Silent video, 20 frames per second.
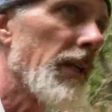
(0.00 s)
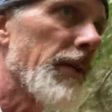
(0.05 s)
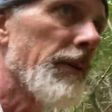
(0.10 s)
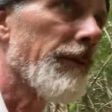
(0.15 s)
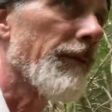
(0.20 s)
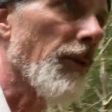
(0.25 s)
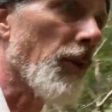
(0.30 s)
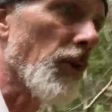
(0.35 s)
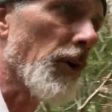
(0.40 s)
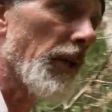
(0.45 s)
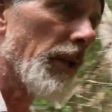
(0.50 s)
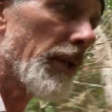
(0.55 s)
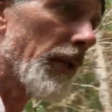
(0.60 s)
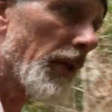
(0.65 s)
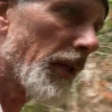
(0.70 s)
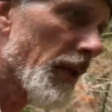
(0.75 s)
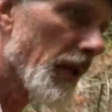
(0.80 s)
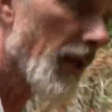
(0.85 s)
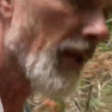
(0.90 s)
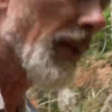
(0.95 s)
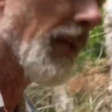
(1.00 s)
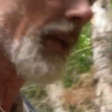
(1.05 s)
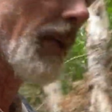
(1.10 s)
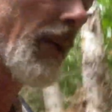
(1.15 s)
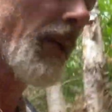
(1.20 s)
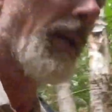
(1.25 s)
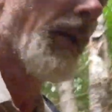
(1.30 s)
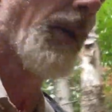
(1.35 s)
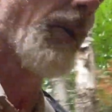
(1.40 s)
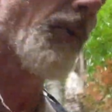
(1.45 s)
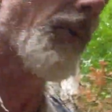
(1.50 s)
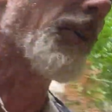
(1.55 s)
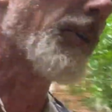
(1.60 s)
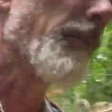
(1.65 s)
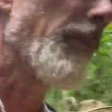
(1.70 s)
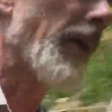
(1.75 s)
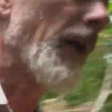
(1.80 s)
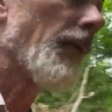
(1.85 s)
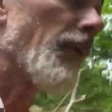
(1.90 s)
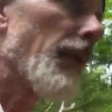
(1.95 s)
in Vernon on a
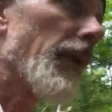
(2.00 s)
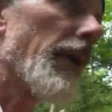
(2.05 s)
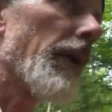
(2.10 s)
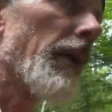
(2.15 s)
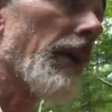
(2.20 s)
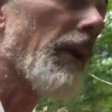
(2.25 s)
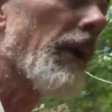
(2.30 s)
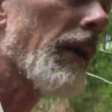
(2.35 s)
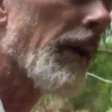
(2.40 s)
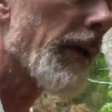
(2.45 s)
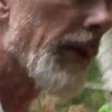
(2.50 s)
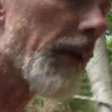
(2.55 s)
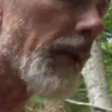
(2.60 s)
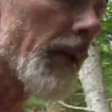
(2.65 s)
mountain there